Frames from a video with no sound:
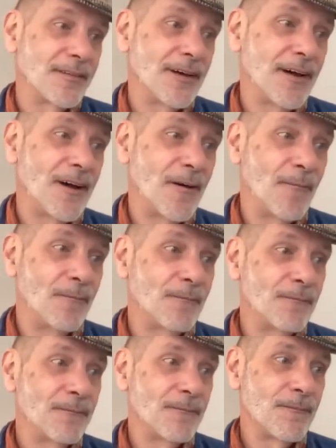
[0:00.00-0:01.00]

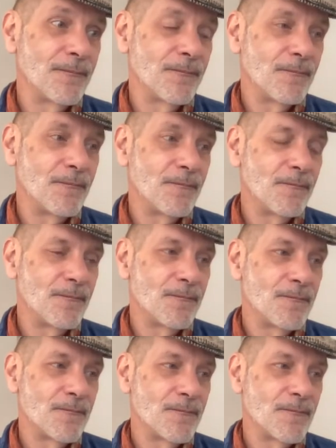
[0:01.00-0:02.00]

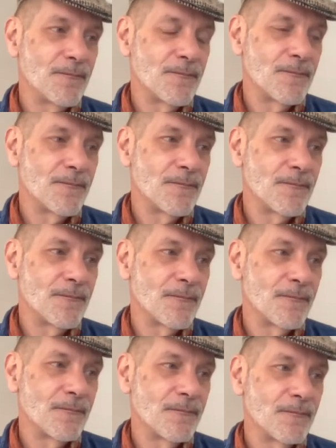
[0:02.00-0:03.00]

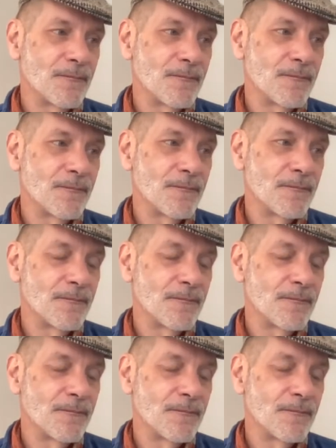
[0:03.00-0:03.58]
Nobody speaks.